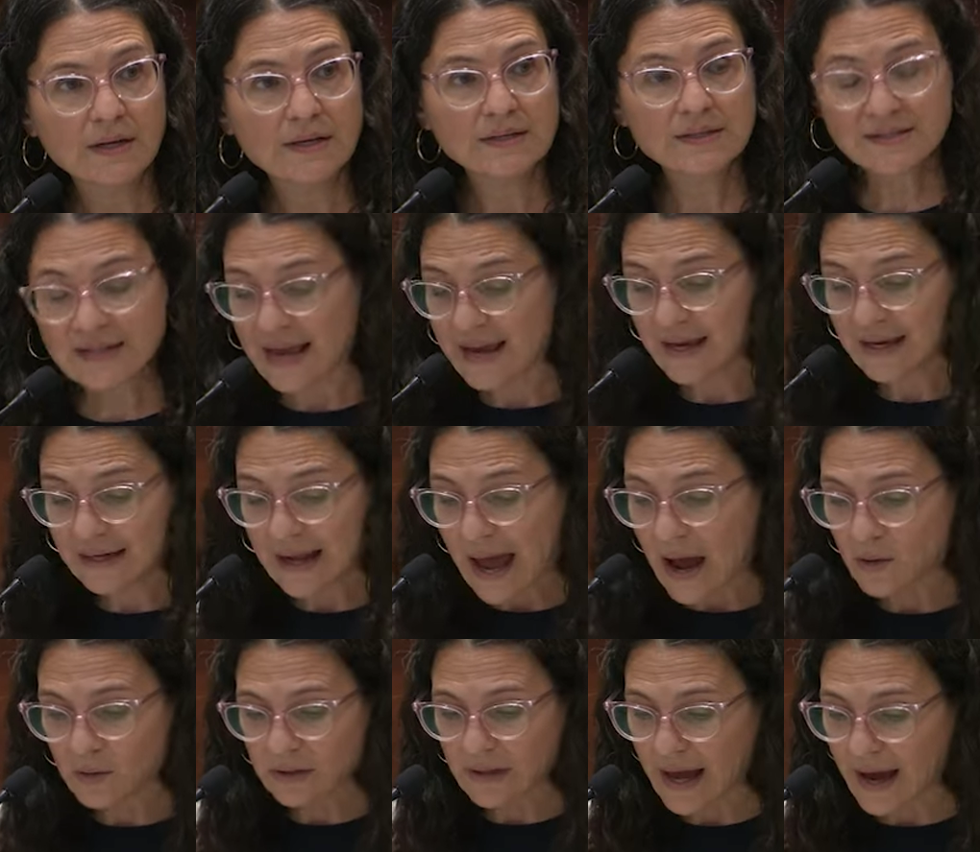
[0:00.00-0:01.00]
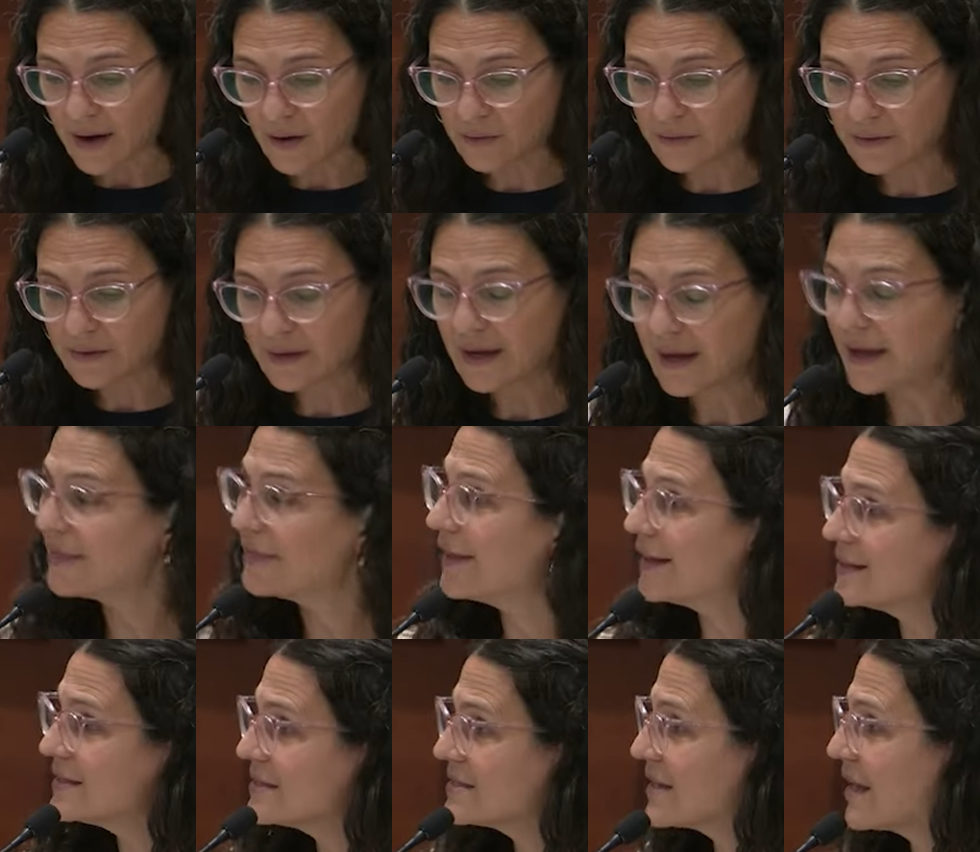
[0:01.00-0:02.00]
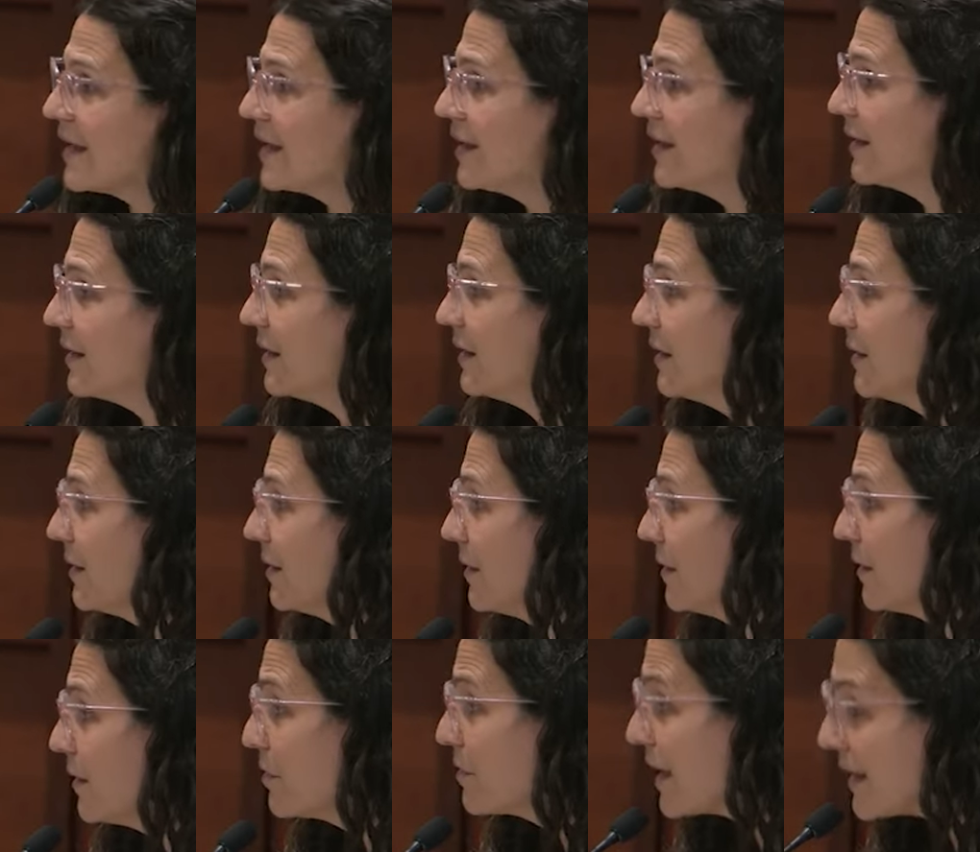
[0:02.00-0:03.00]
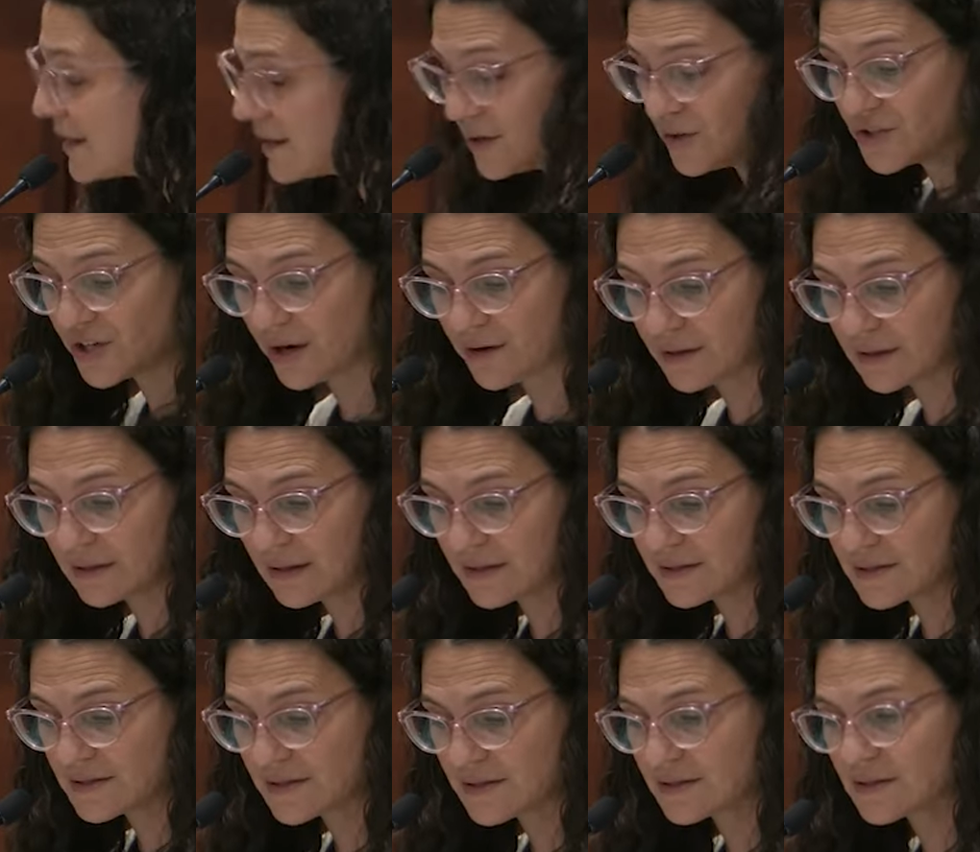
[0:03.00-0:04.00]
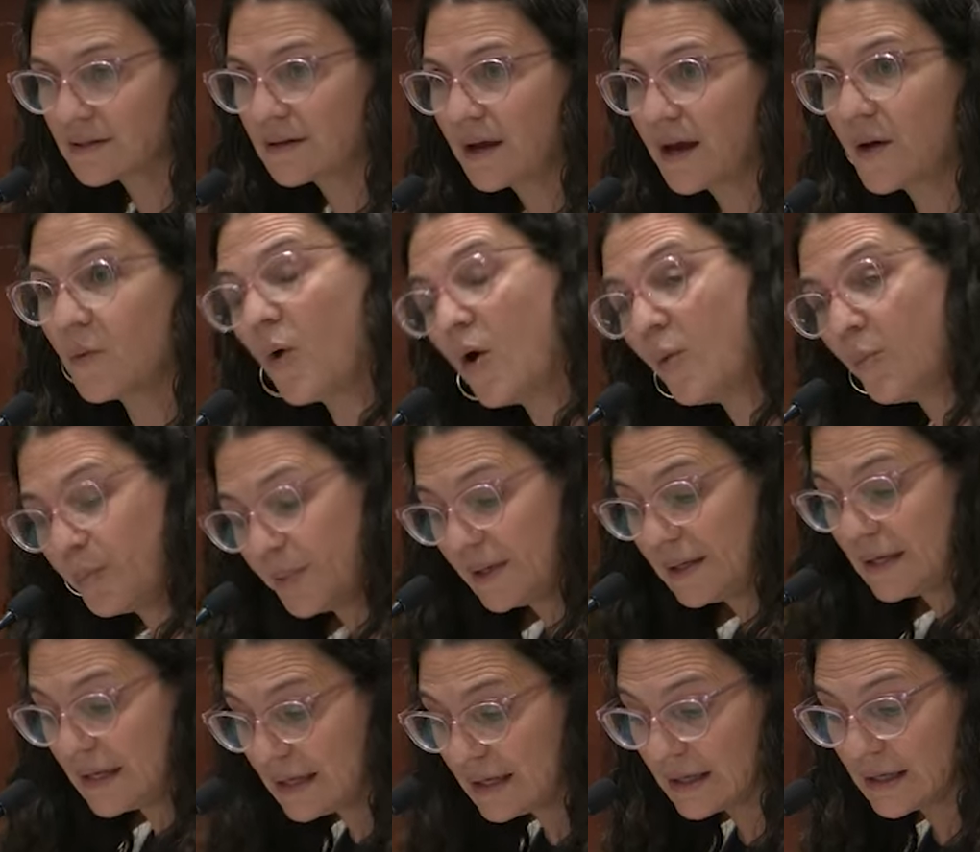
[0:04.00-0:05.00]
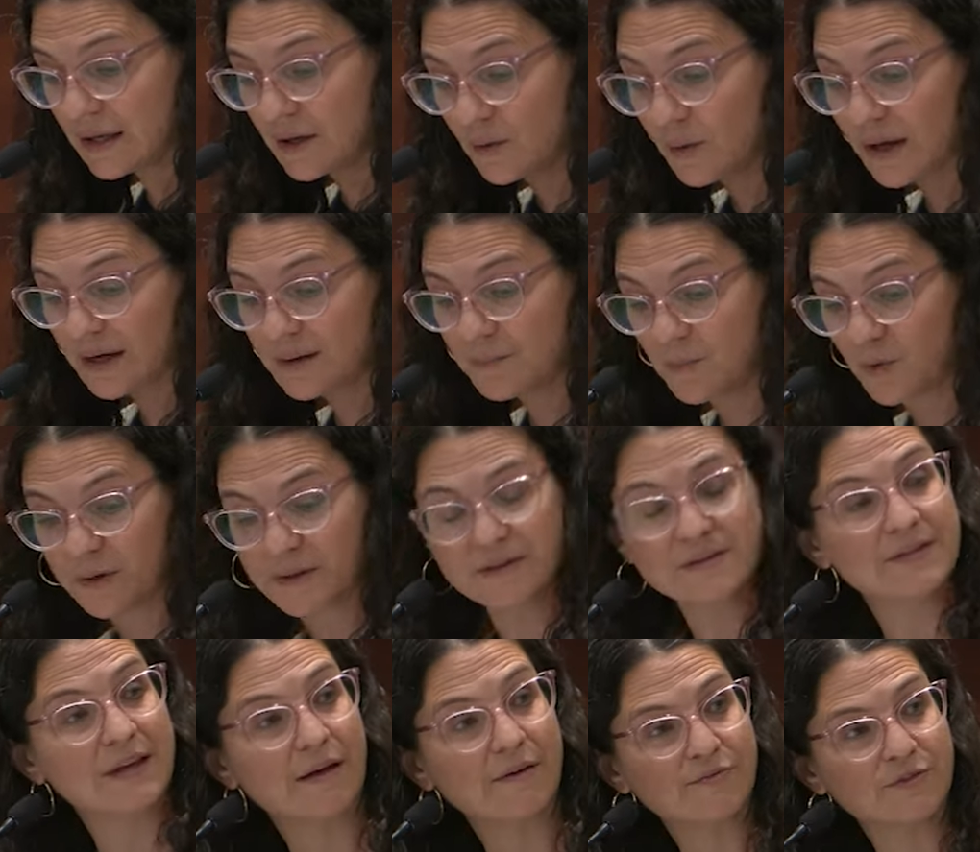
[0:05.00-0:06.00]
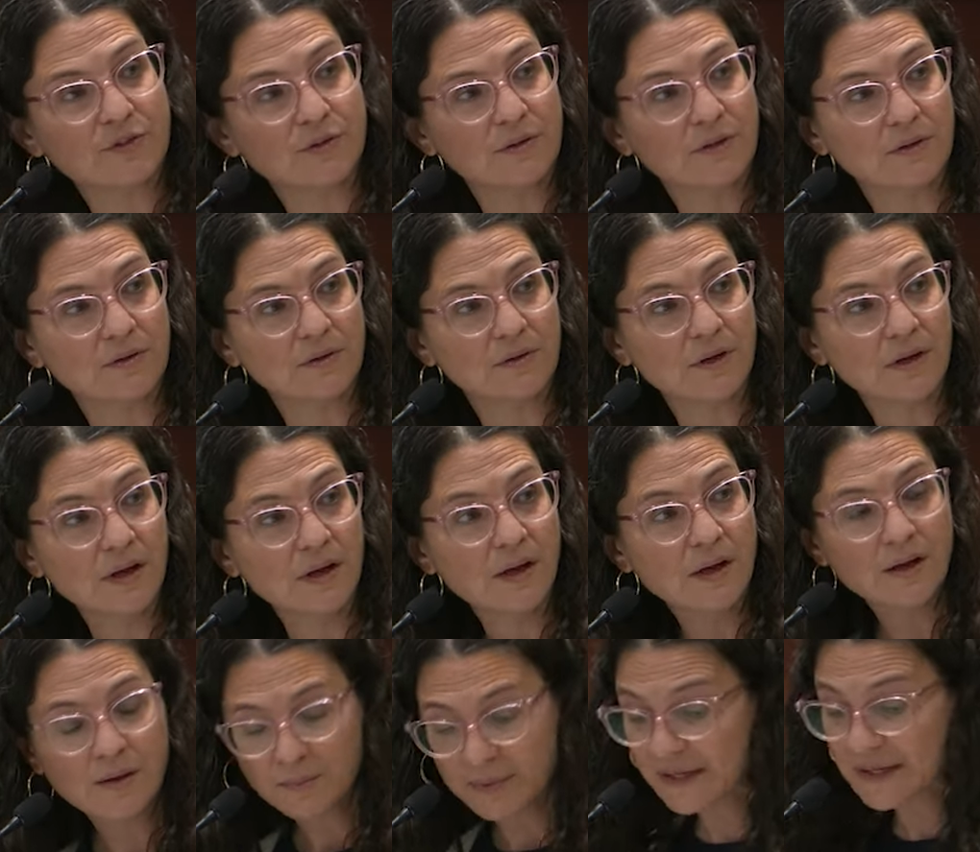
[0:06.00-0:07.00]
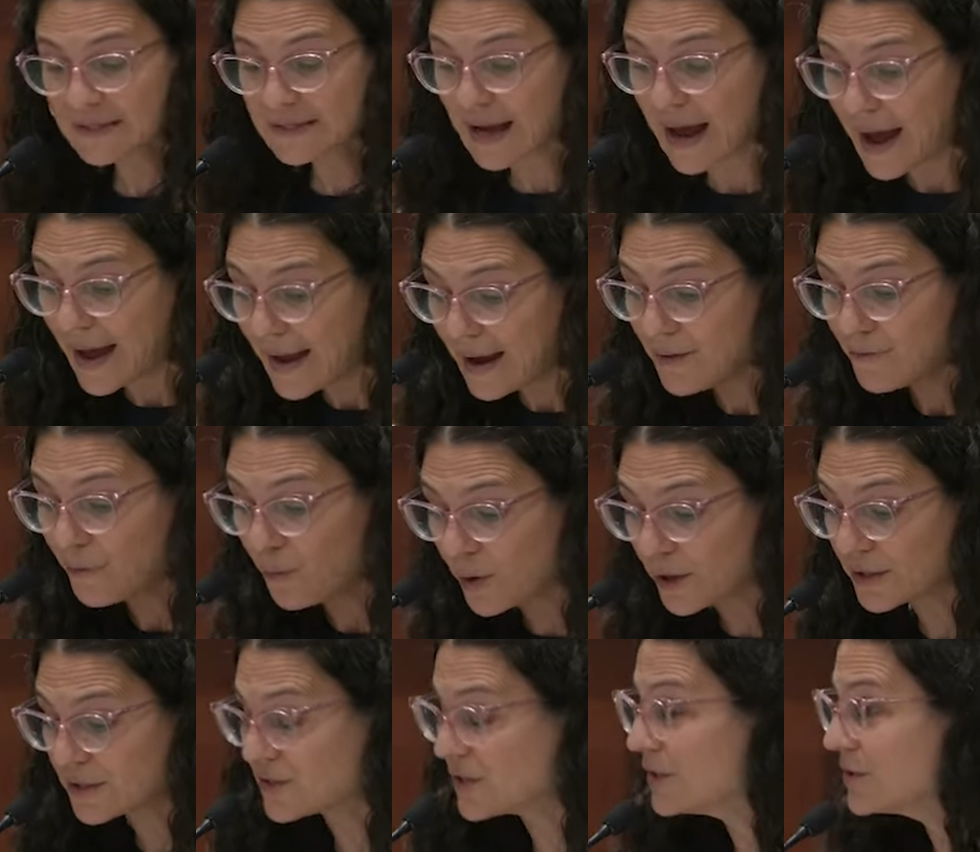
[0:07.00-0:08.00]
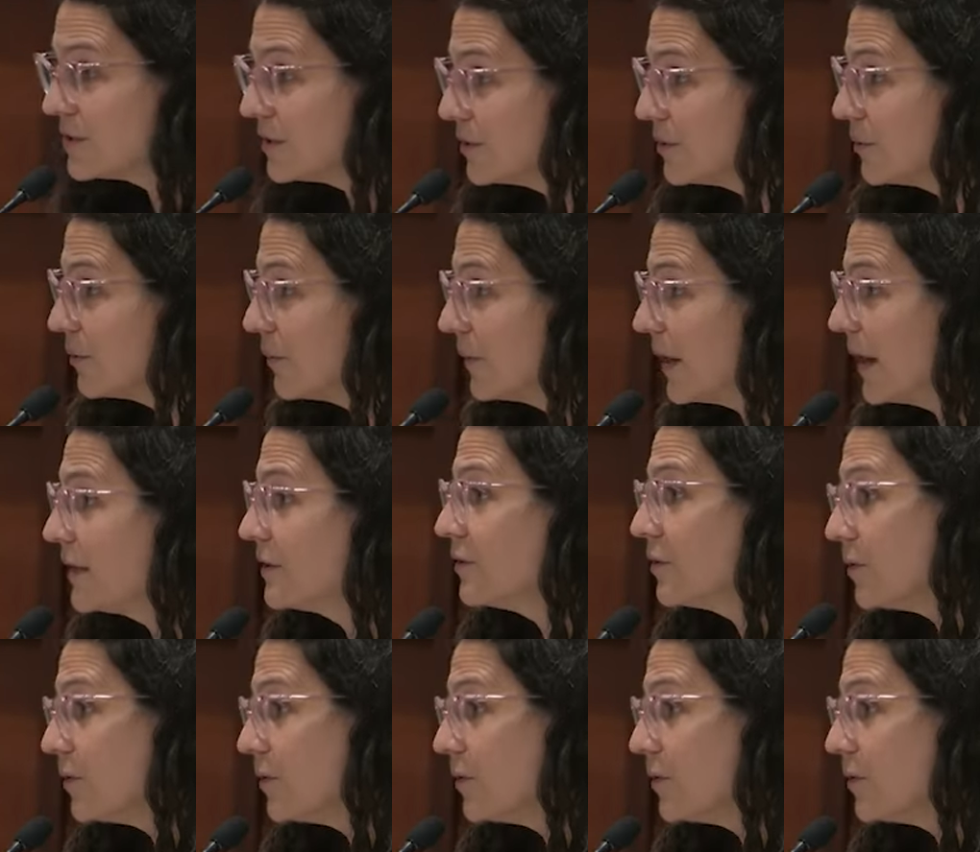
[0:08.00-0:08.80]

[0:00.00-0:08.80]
say it out loud, and then say, "Thank you, darkness. I won't be needing you anymore this afternoon because I have work to do and